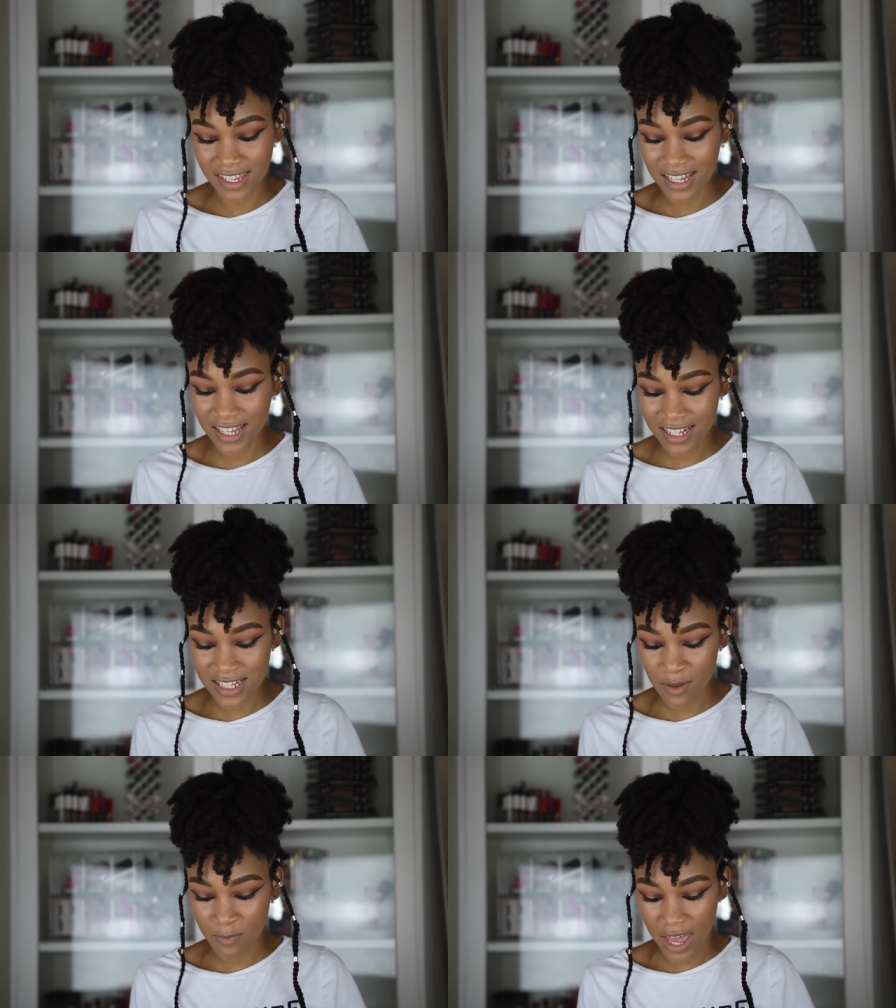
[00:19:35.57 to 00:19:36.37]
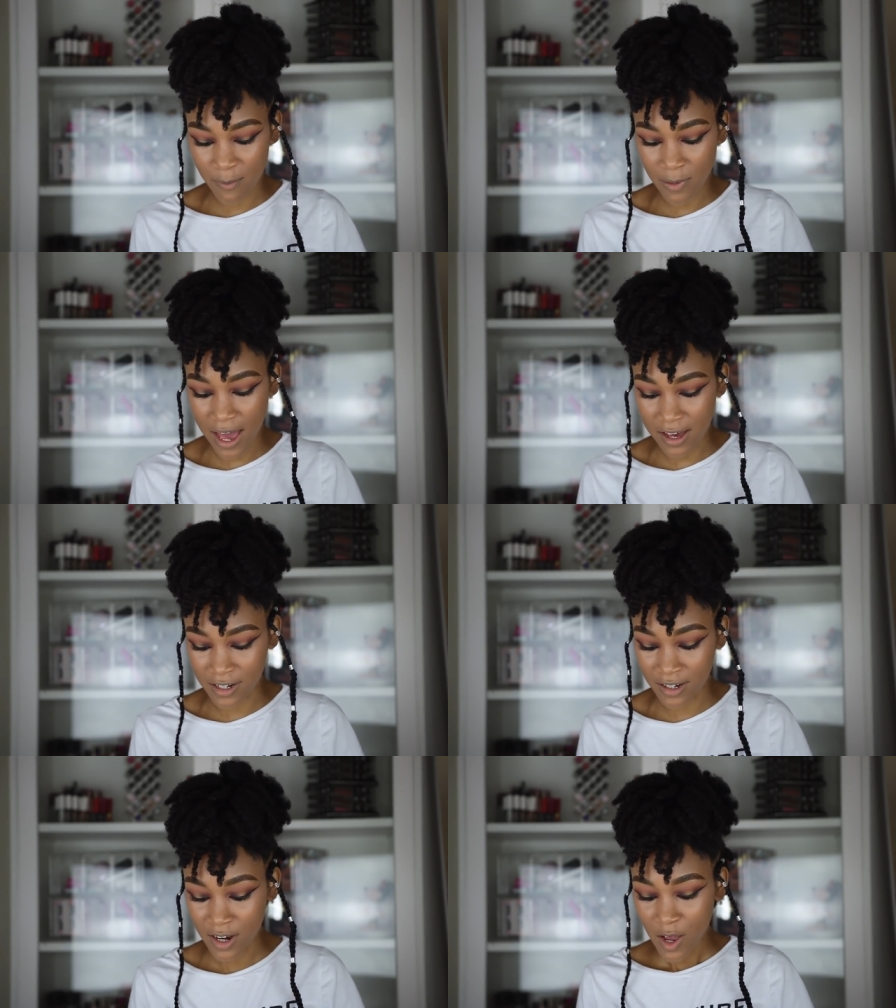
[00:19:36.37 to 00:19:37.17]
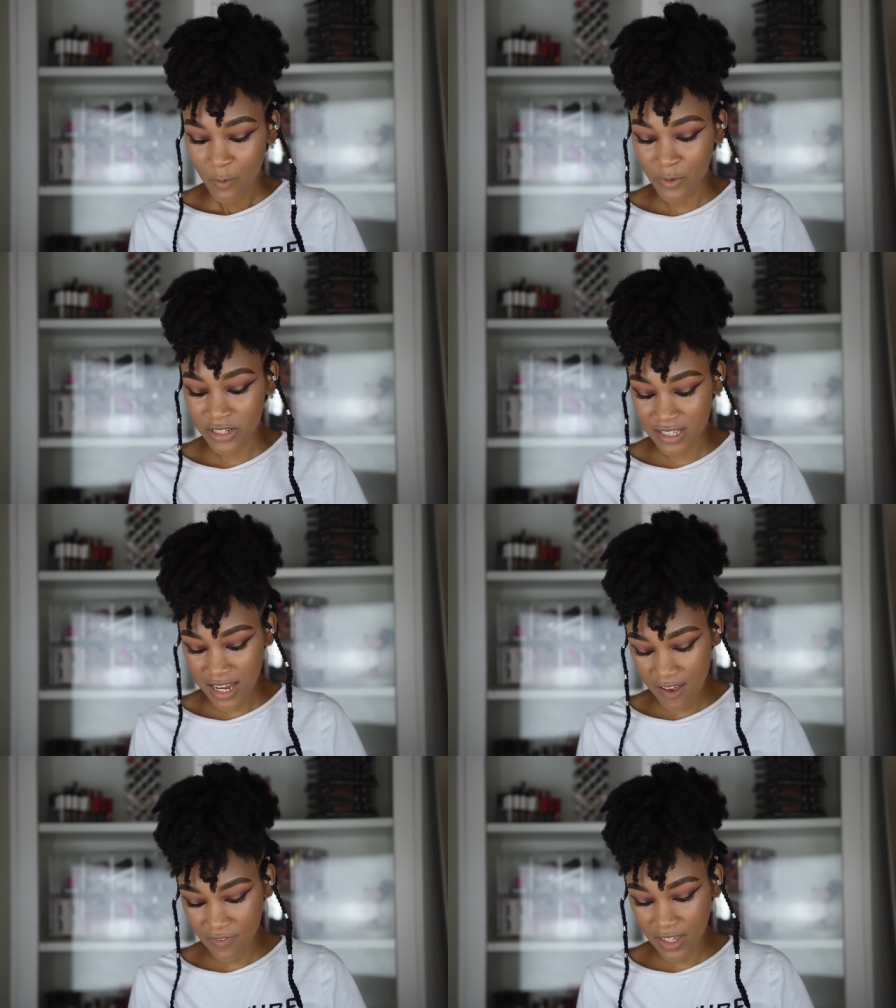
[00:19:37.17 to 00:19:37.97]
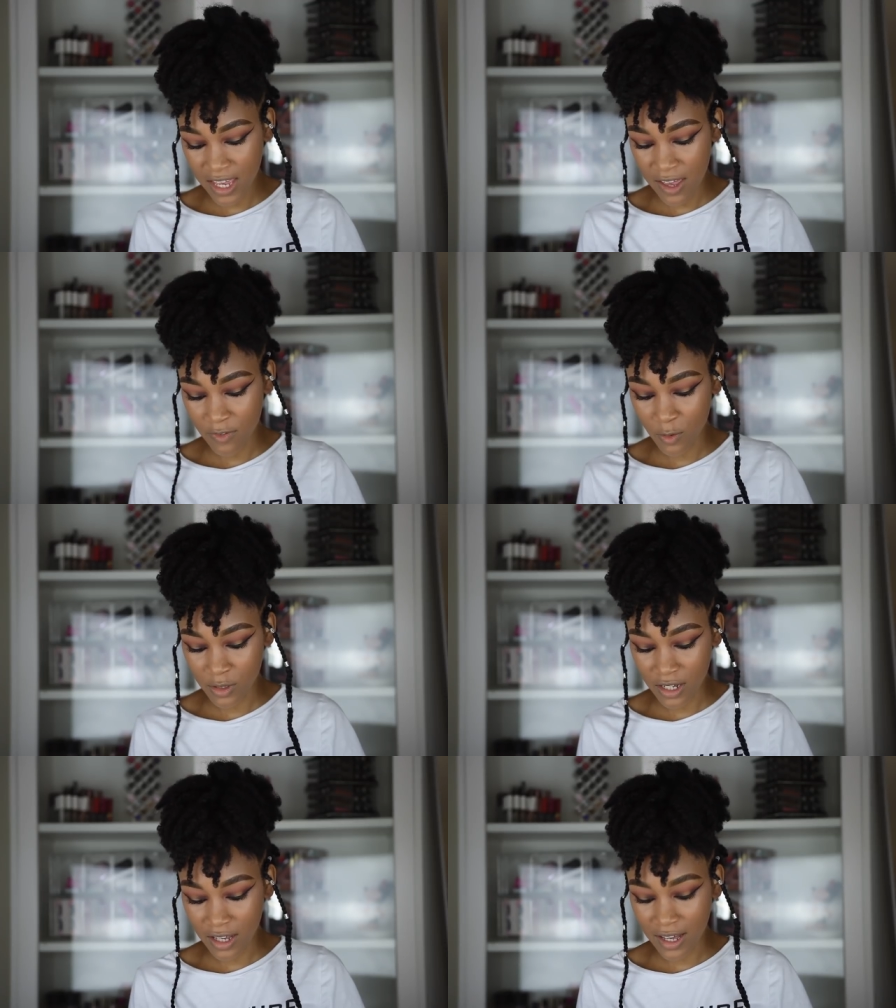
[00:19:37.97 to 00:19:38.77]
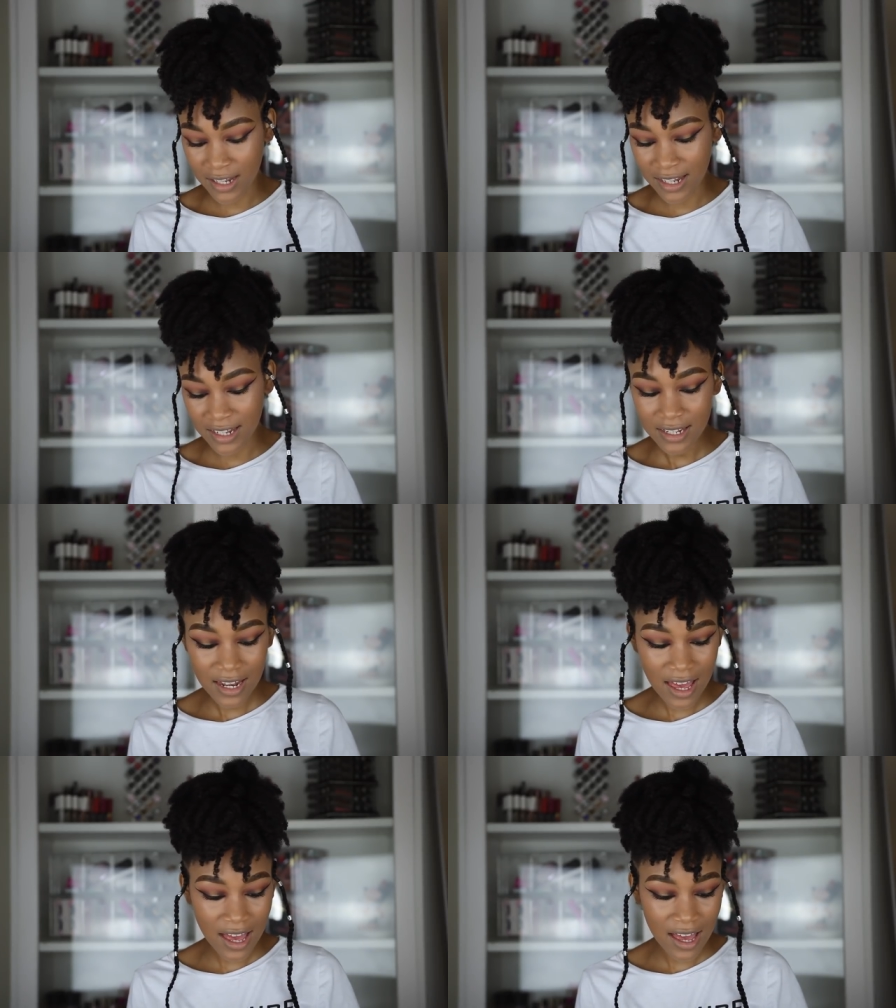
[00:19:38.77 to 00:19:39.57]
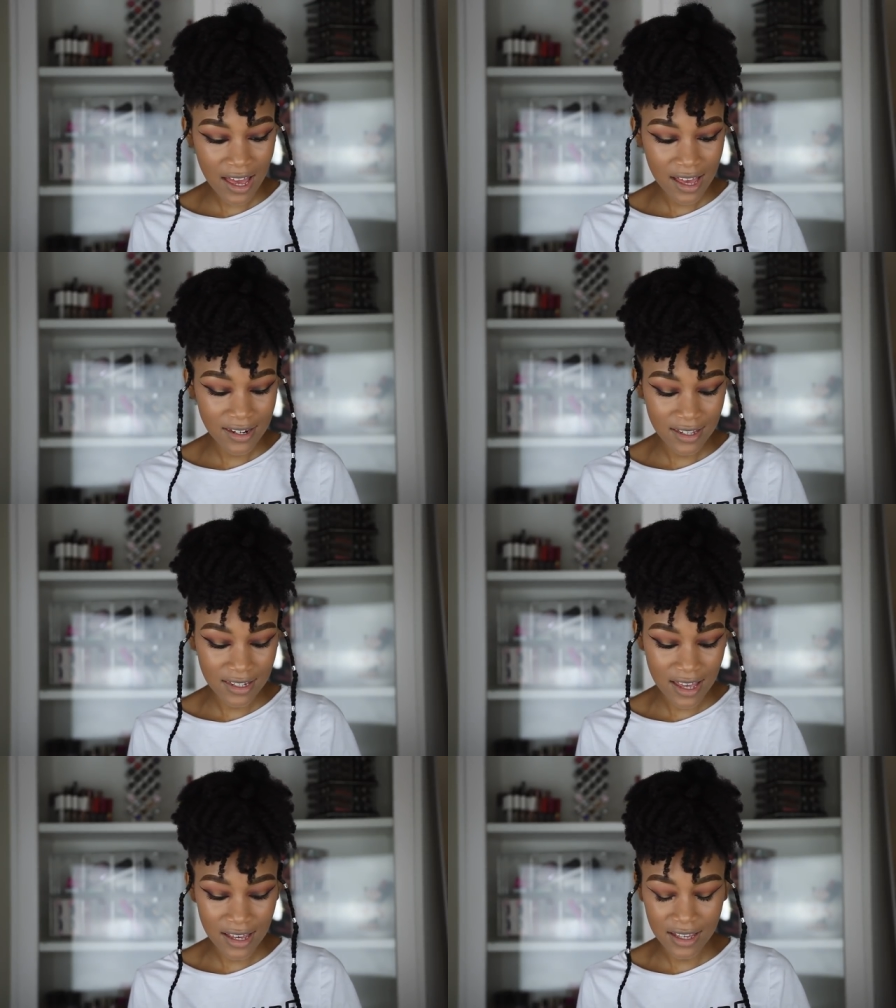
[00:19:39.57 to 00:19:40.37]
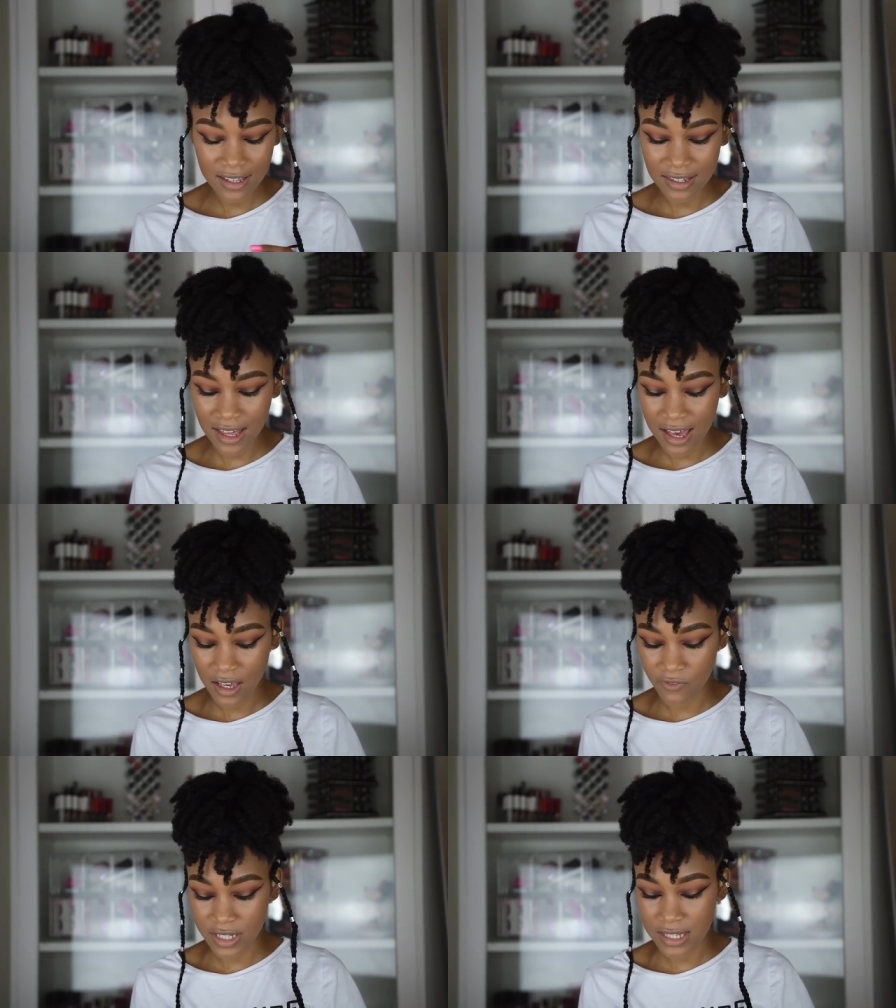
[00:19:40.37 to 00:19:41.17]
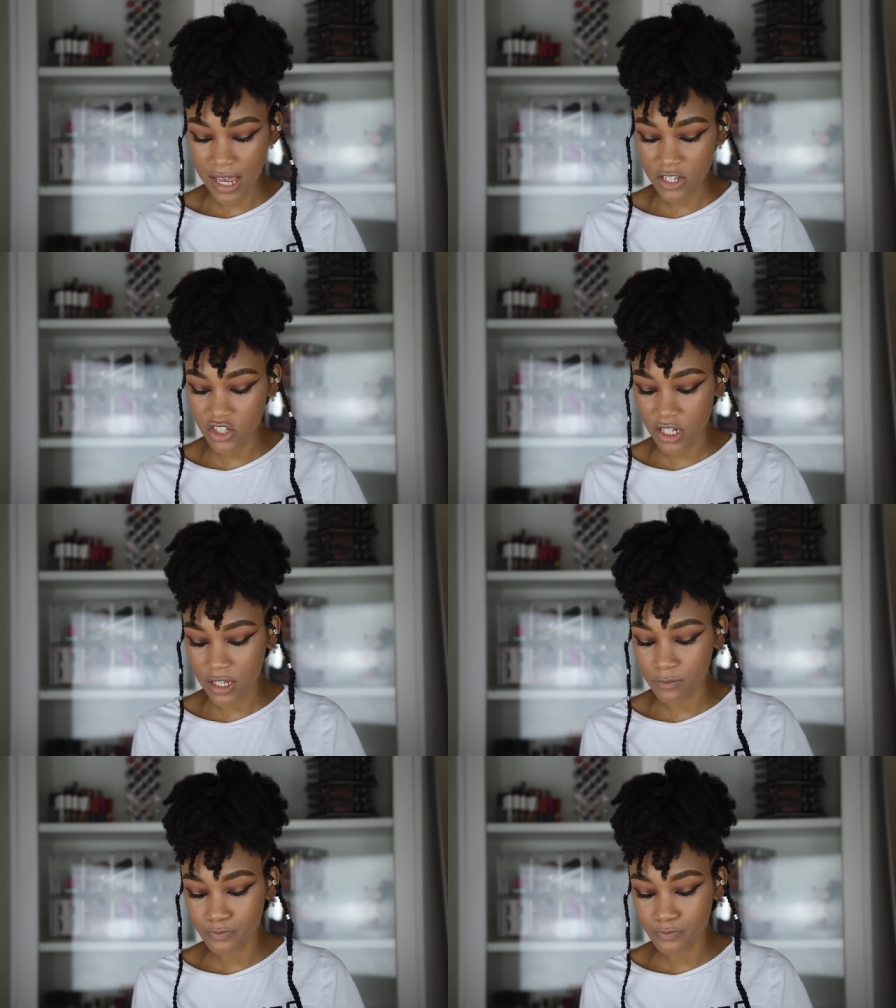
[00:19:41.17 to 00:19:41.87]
the Easy Bake Powder, which definitely gave Huda a lot, a lot, a lot of attention.